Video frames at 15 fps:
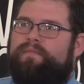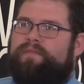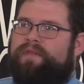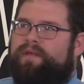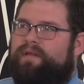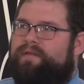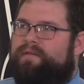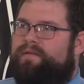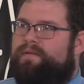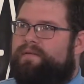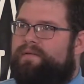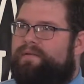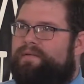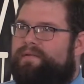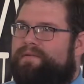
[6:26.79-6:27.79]
the
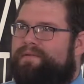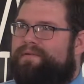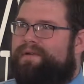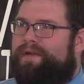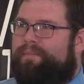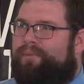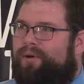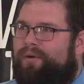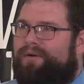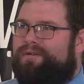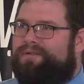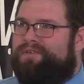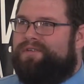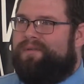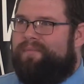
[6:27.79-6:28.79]

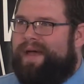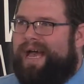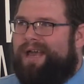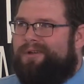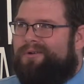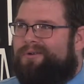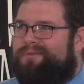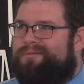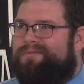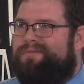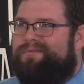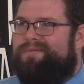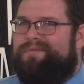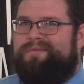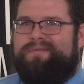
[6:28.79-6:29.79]
importance of the battle,
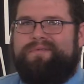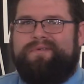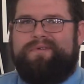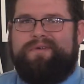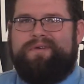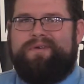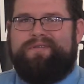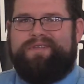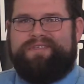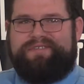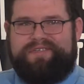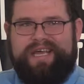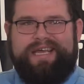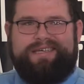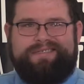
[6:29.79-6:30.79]
the
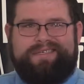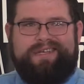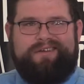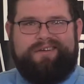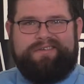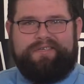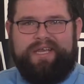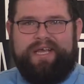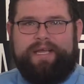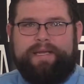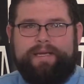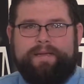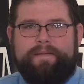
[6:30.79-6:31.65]
stakes that are at stake.